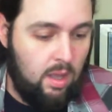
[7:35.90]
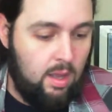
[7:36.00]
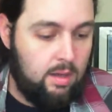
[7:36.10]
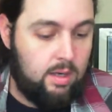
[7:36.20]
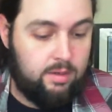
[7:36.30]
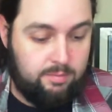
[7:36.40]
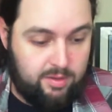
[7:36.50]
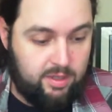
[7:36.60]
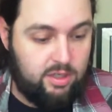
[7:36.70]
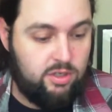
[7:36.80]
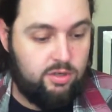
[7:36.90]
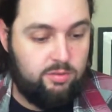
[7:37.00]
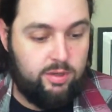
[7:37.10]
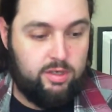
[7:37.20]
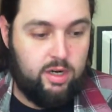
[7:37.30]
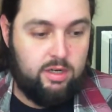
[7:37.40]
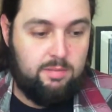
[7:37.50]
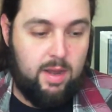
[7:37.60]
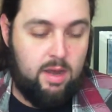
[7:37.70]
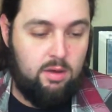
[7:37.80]
Got some signatures that I talked
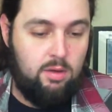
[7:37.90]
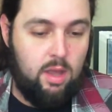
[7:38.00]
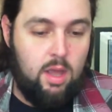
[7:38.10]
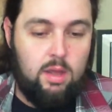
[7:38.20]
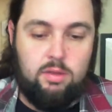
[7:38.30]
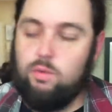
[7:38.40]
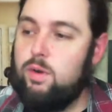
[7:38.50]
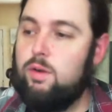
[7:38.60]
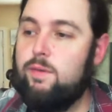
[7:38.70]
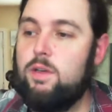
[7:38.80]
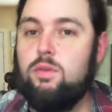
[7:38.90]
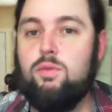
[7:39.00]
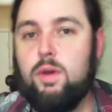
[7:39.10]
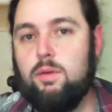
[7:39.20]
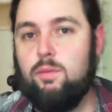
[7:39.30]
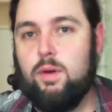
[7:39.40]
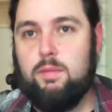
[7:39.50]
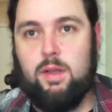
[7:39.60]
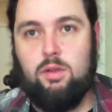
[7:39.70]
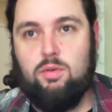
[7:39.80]
about. So I went over to one of
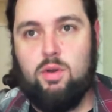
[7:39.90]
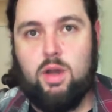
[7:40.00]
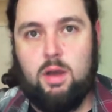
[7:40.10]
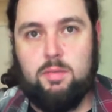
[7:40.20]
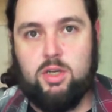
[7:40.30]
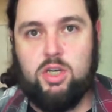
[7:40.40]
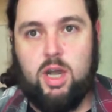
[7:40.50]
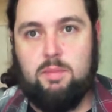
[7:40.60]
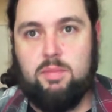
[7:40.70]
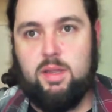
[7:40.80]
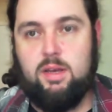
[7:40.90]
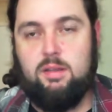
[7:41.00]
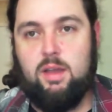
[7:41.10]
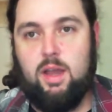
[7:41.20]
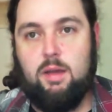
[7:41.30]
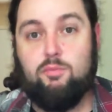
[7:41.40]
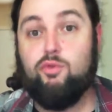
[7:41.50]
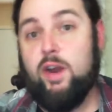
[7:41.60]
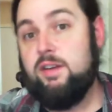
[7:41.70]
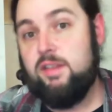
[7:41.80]
my local comic shops. It's
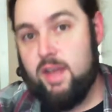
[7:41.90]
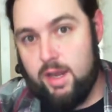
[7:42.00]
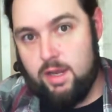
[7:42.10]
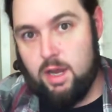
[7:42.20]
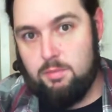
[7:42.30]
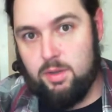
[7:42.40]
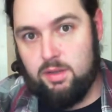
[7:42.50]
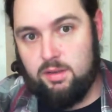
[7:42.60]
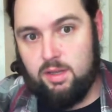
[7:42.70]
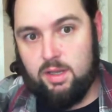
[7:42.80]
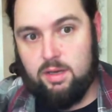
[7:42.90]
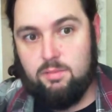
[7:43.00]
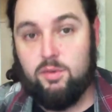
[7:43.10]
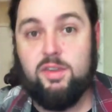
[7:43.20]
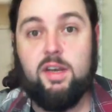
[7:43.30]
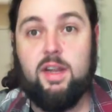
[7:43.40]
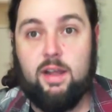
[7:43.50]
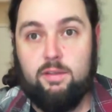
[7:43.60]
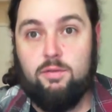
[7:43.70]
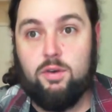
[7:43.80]
Red Sky Comics in Merced,
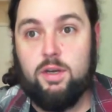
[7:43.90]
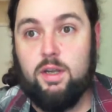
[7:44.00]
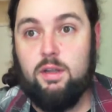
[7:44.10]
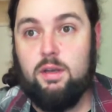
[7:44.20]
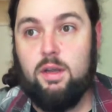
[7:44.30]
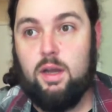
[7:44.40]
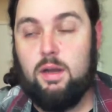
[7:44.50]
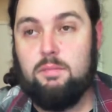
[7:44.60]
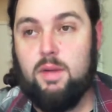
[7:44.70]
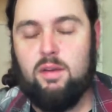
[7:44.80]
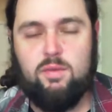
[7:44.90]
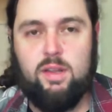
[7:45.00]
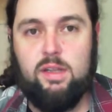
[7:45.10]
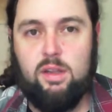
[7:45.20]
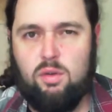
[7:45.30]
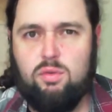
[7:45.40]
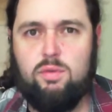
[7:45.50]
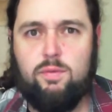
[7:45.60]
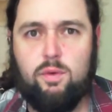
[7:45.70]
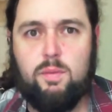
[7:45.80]
California. Not really local
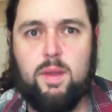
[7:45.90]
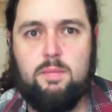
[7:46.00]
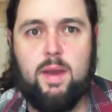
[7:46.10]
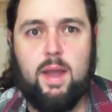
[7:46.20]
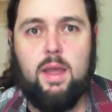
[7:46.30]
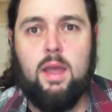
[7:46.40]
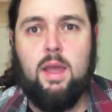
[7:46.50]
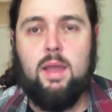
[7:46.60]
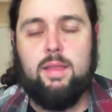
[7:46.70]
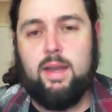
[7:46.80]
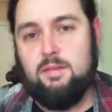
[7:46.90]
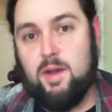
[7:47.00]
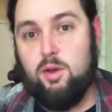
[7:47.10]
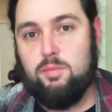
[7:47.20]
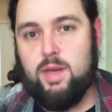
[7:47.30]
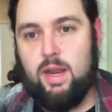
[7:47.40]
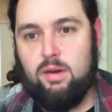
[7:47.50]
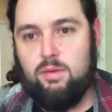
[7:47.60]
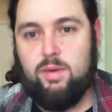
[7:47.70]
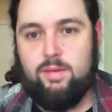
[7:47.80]
for me, but that's my
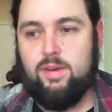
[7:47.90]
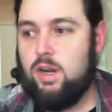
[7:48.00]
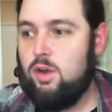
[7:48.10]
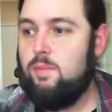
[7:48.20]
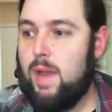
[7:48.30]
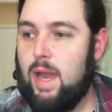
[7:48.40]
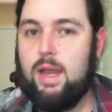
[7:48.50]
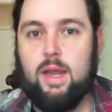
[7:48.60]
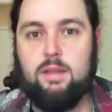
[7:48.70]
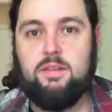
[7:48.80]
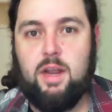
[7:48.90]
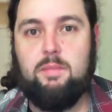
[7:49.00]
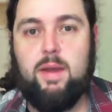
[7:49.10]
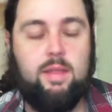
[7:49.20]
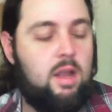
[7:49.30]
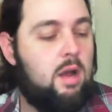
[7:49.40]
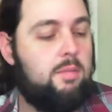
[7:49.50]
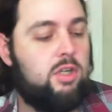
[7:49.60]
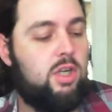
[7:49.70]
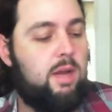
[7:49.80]
hometown, and whenever I go back, I stop by the
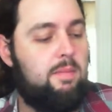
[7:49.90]
comic shop.